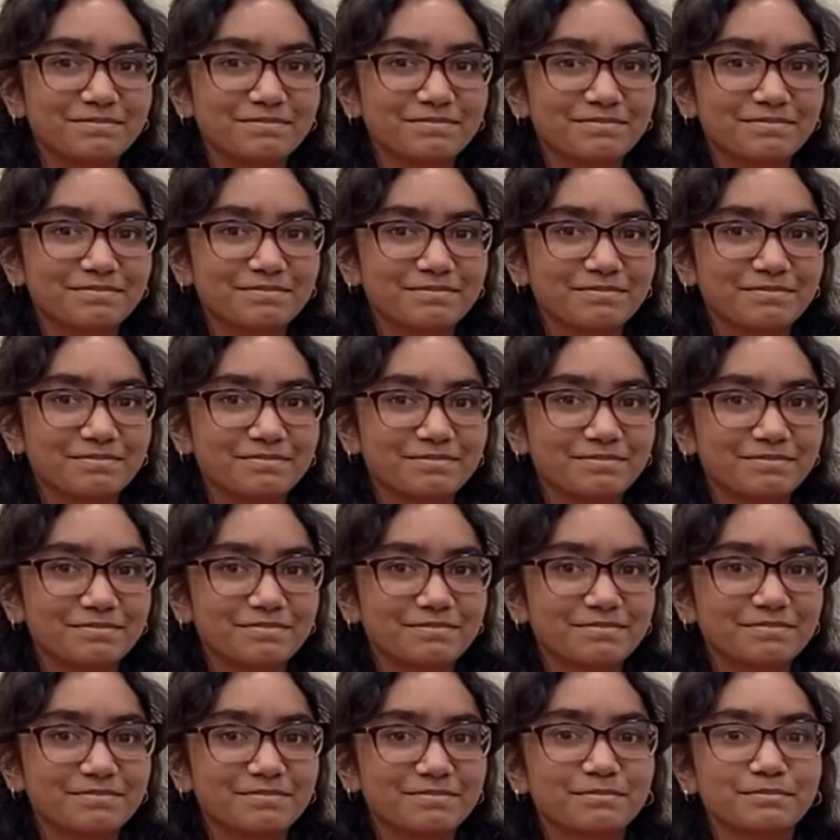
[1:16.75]

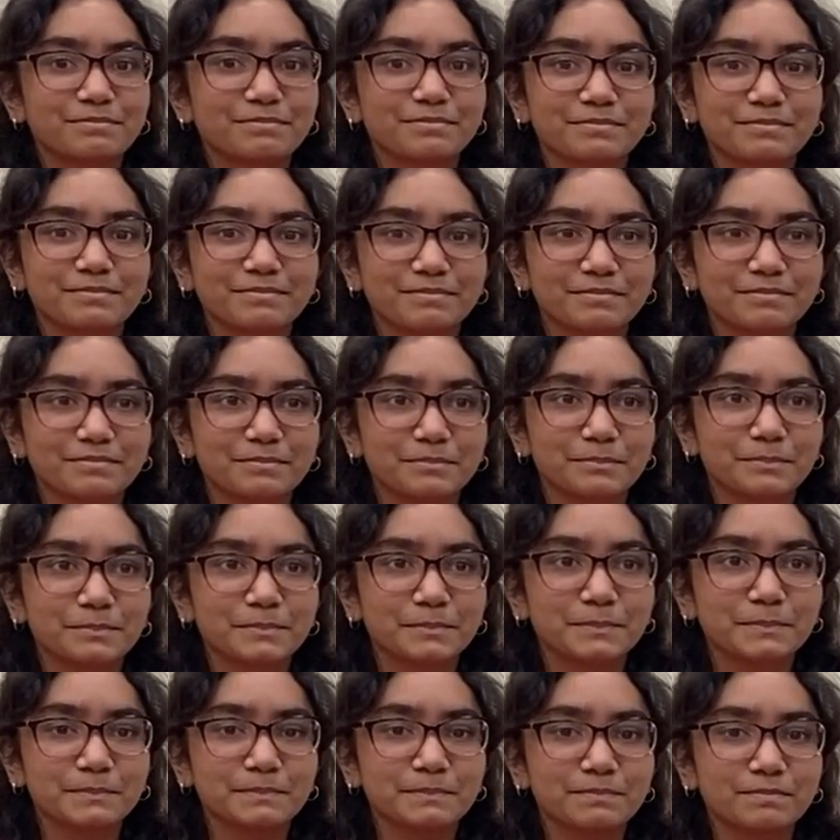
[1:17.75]

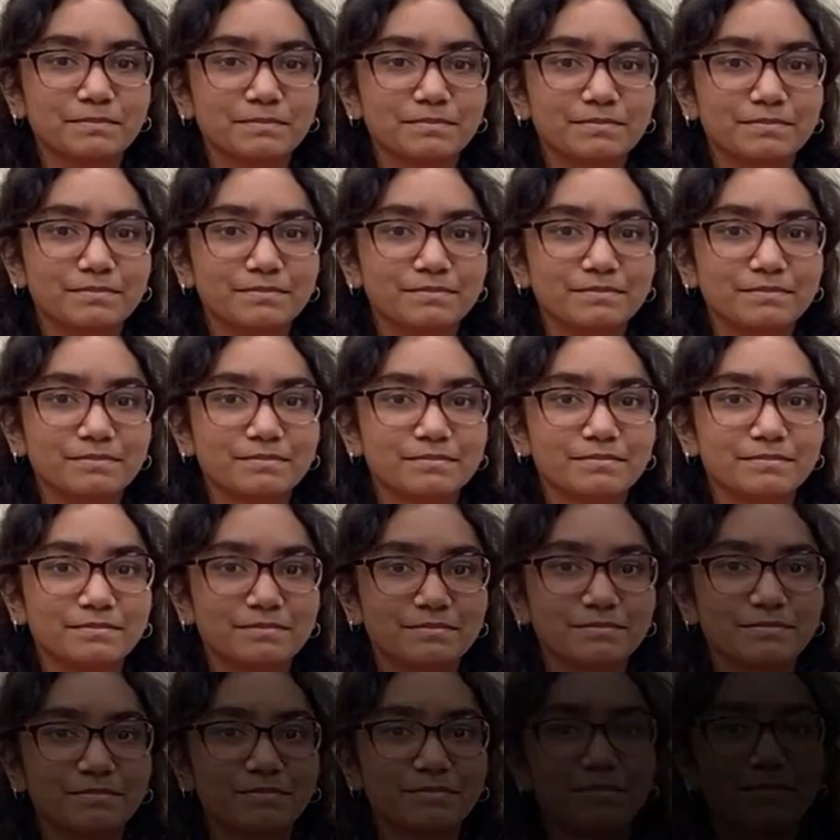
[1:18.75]
No words are spoken by the person on screen.